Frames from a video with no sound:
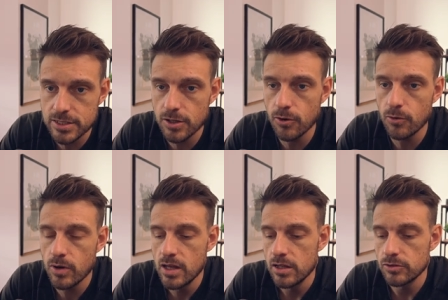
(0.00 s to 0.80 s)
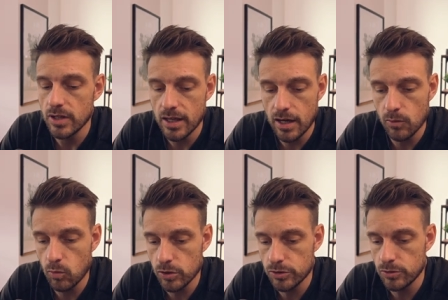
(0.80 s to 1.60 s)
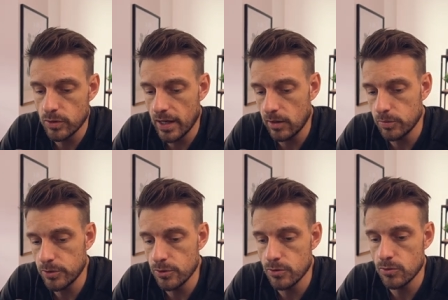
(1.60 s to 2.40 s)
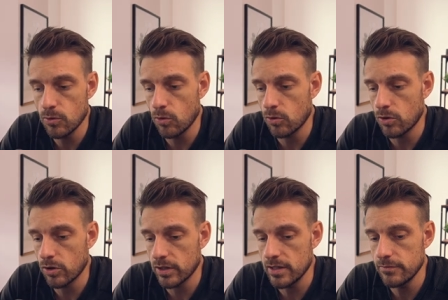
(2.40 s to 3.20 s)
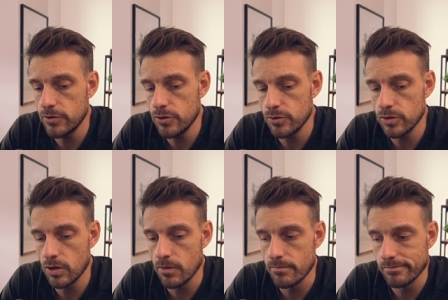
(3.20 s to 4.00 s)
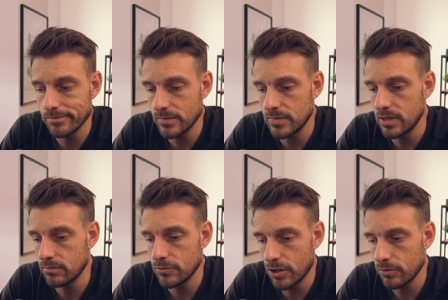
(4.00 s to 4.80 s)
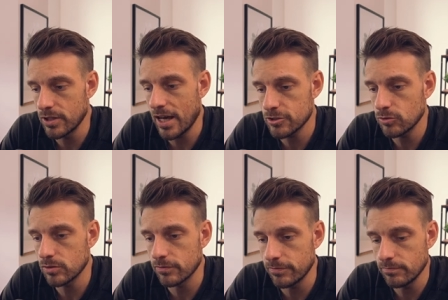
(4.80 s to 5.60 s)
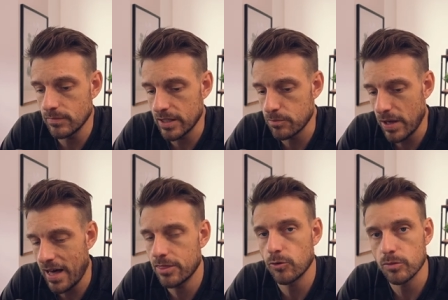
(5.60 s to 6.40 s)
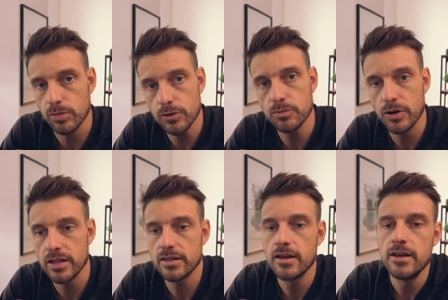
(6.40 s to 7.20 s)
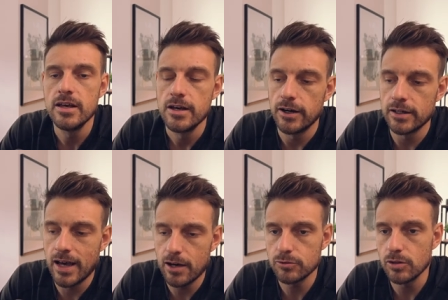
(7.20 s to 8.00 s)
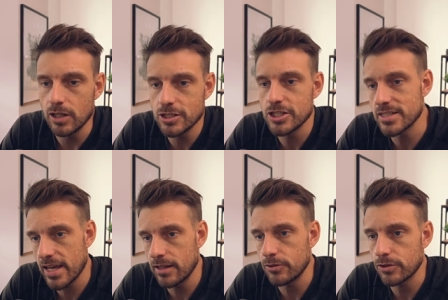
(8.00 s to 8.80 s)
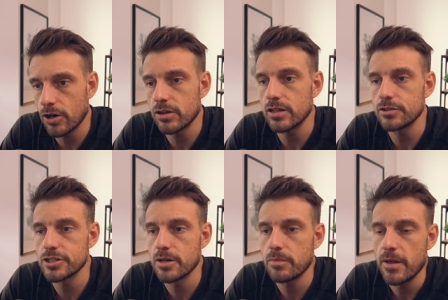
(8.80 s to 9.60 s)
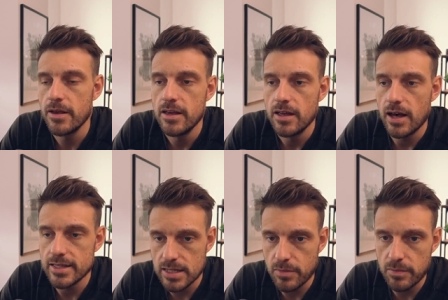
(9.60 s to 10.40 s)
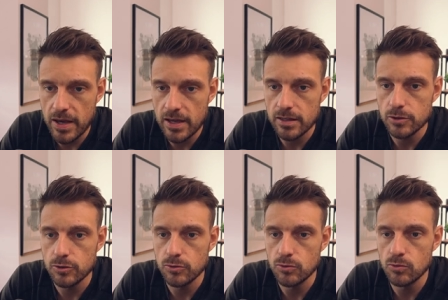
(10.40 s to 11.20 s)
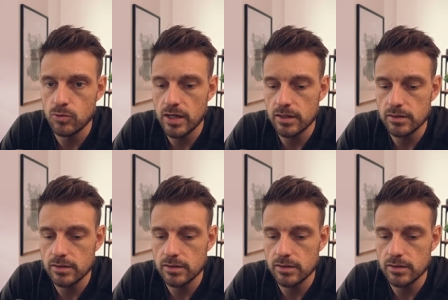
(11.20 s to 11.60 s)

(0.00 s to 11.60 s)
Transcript: So today I want to help you or give you the, um, you, you know, the actual like path or blueprint on how to launch and scale your car dealership, SMMA to